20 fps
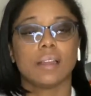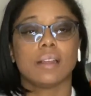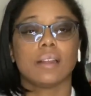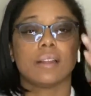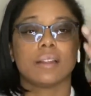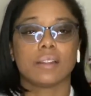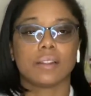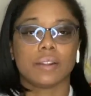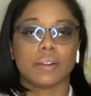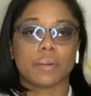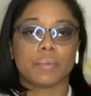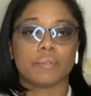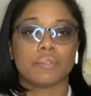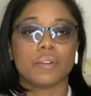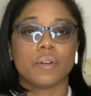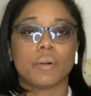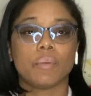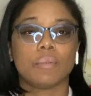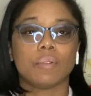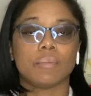you know,
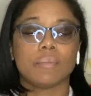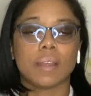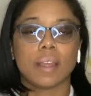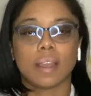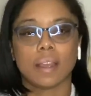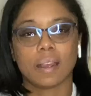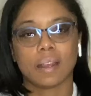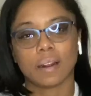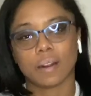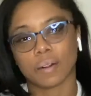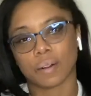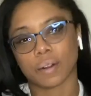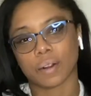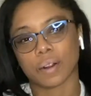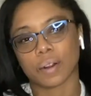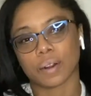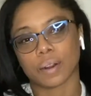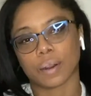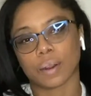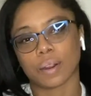noblemen
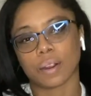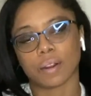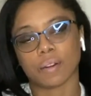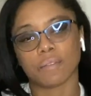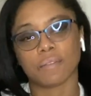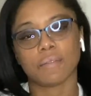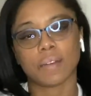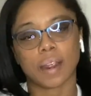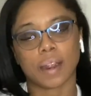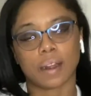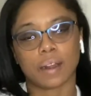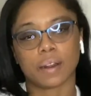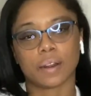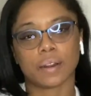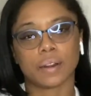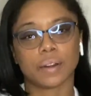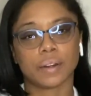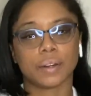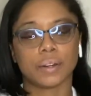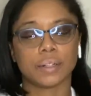or, you know,
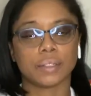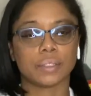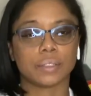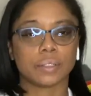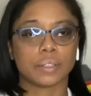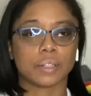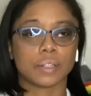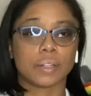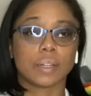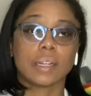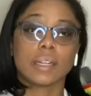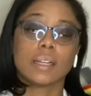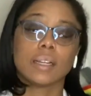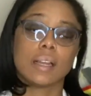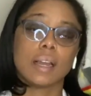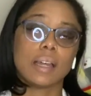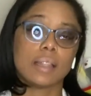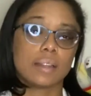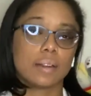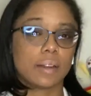fighters or
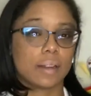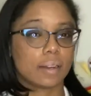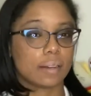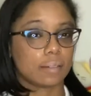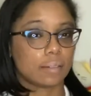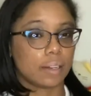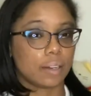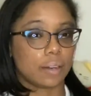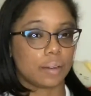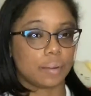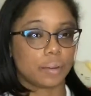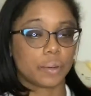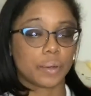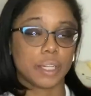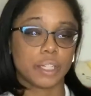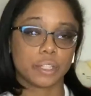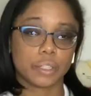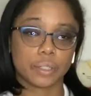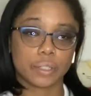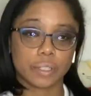other, you know,
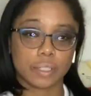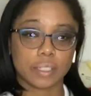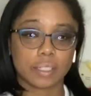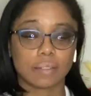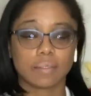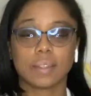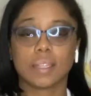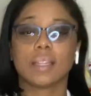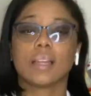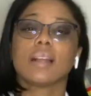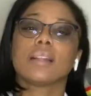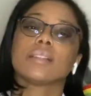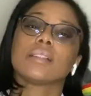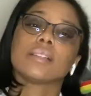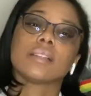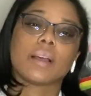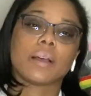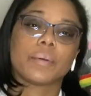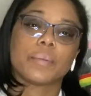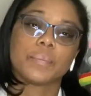creatures and stuff like that.
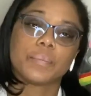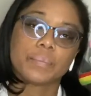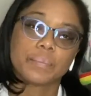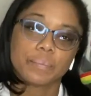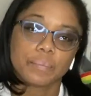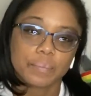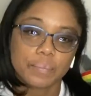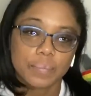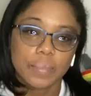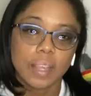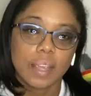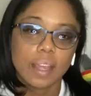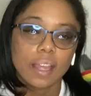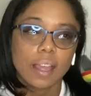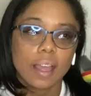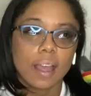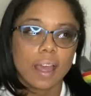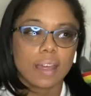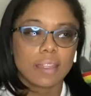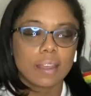So
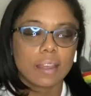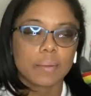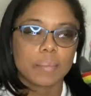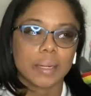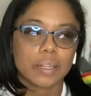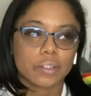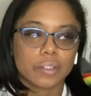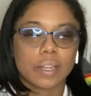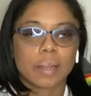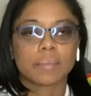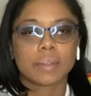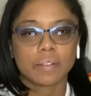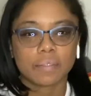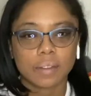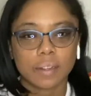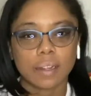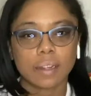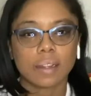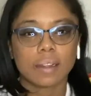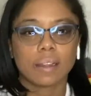I think it'll be interesting.
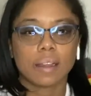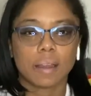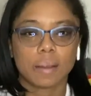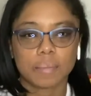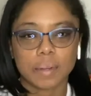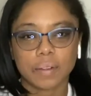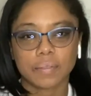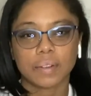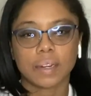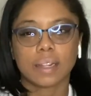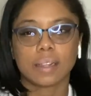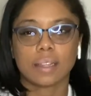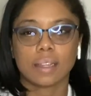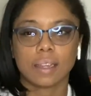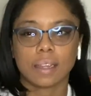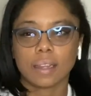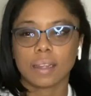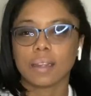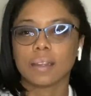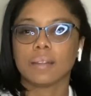I'm
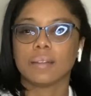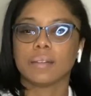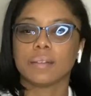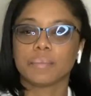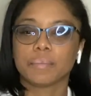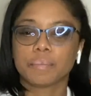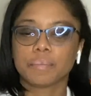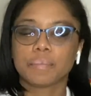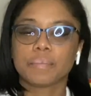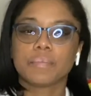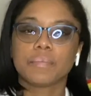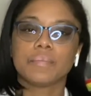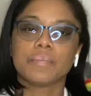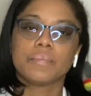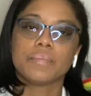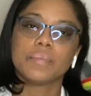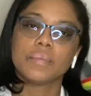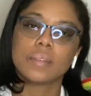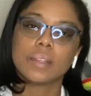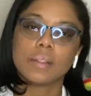definitely
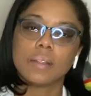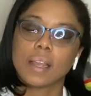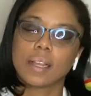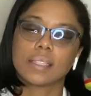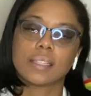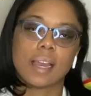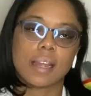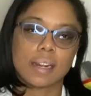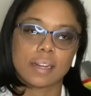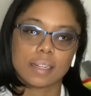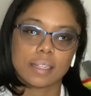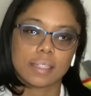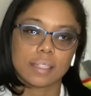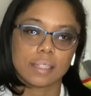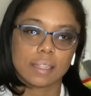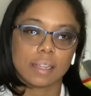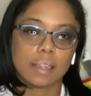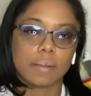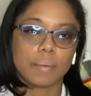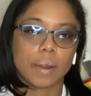excited to
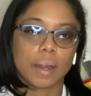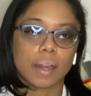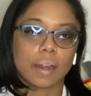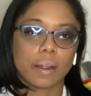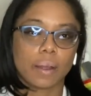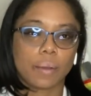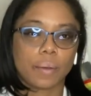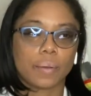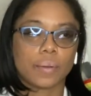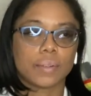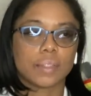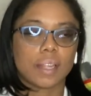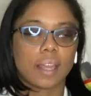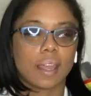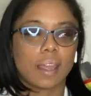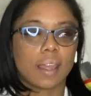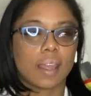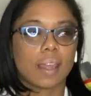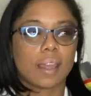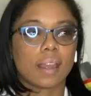see where it goes,
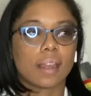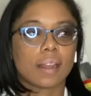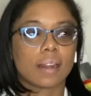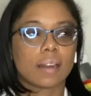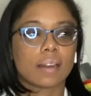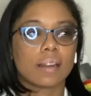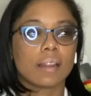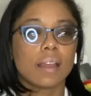and